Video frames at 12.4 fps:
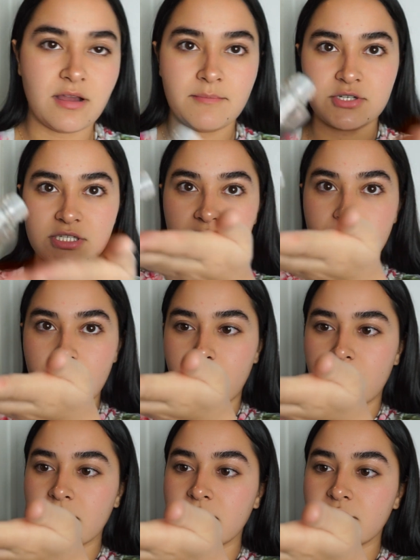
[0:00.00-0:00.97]
I'm just gonna be
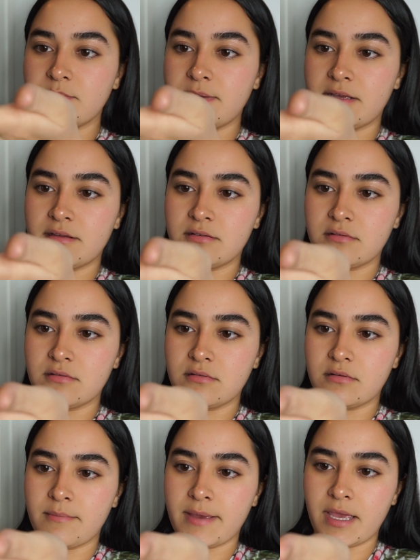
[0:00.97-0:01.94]
putting a little bit
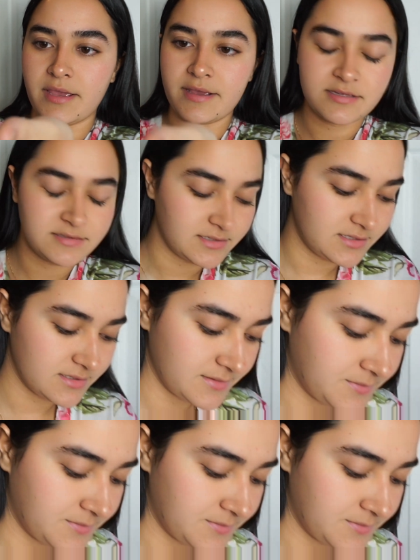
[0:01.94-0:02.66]
on my hands